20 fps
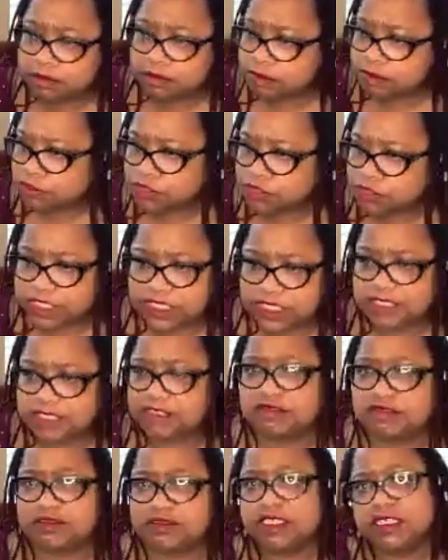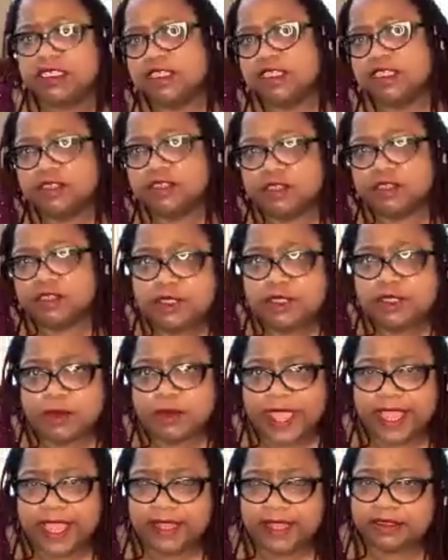just lose
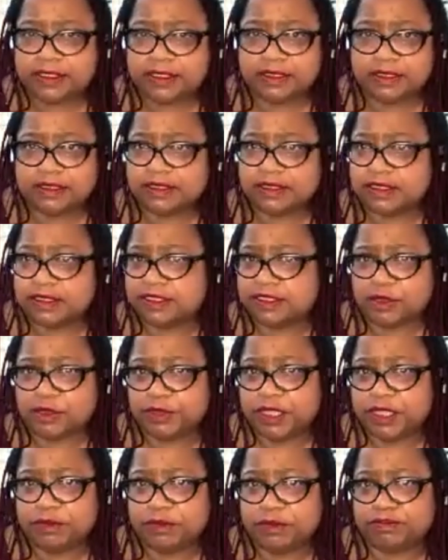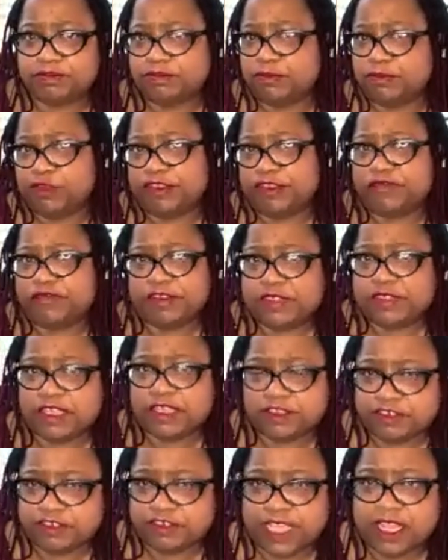weight, don't eat more than
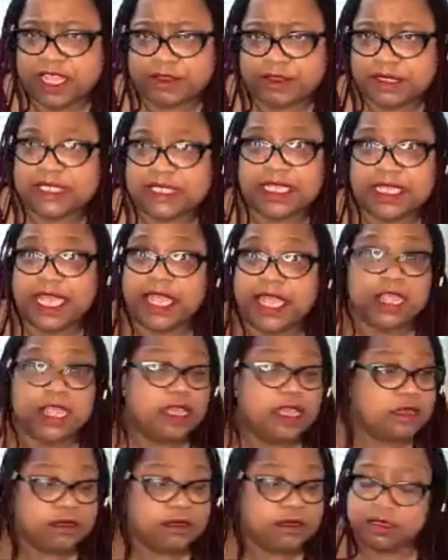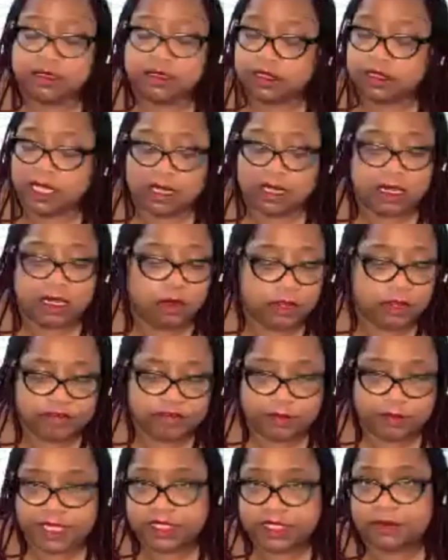1,500 calories a day. Got no
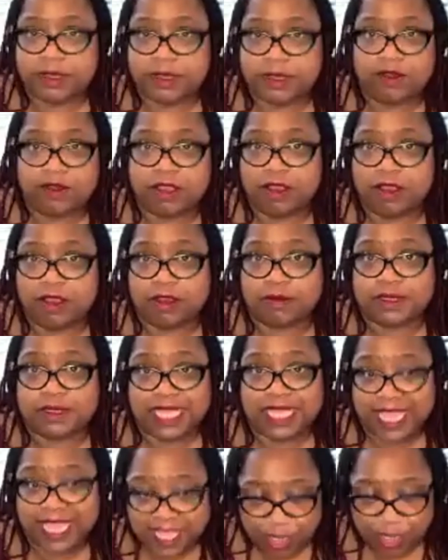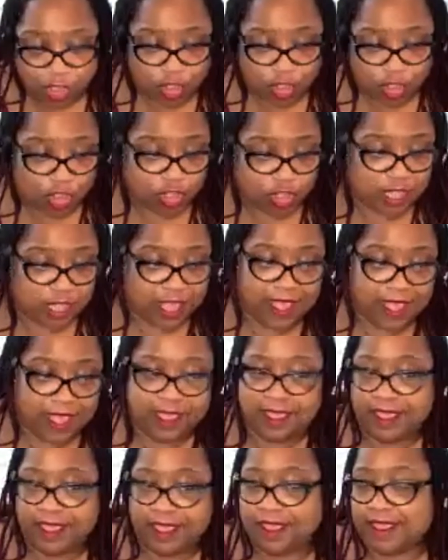information about carbs at all.
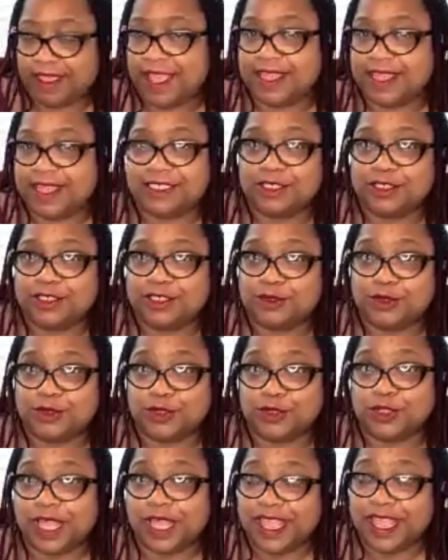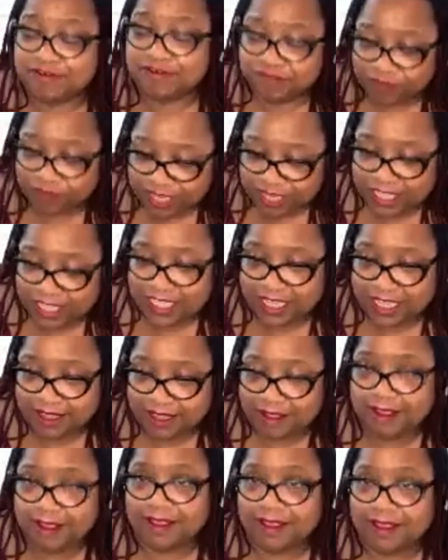I had to Google everything.
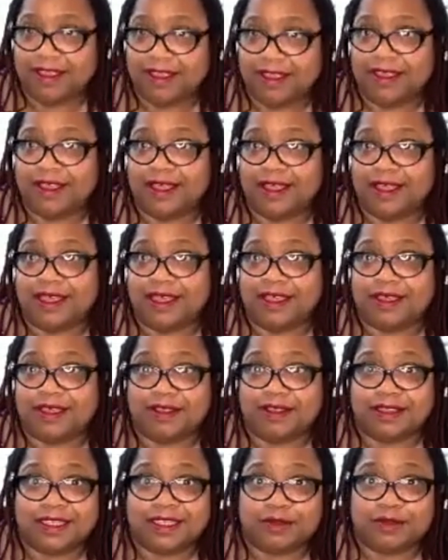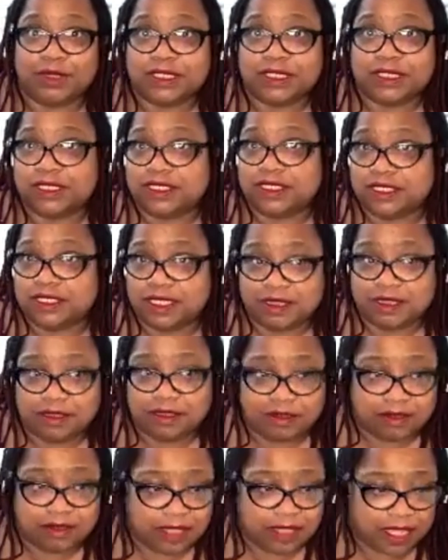It wasn't
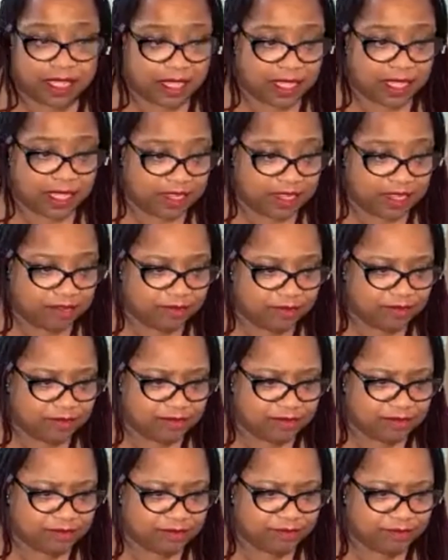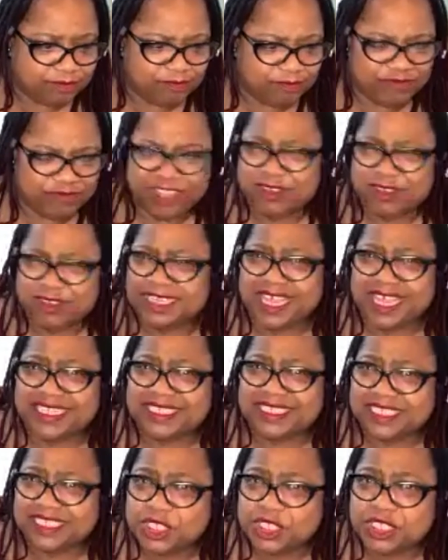until I found a
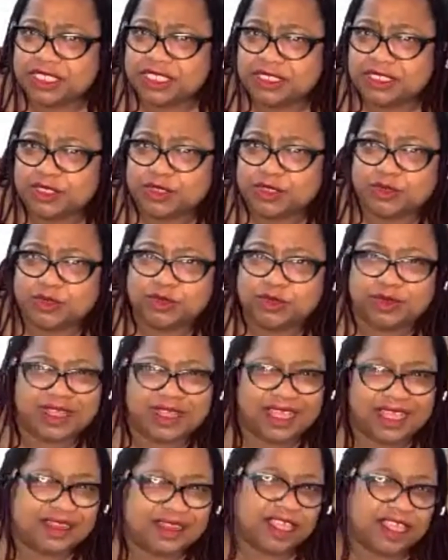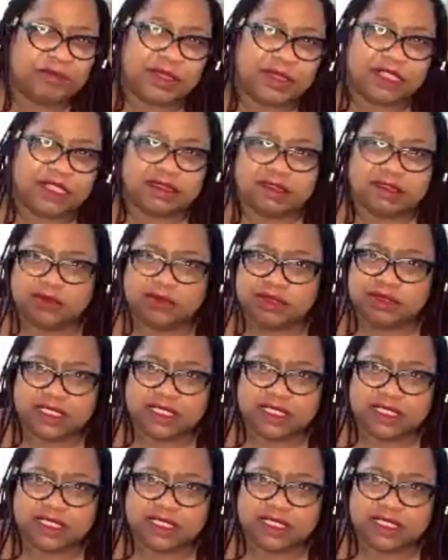dietitian who kind of gave me a loose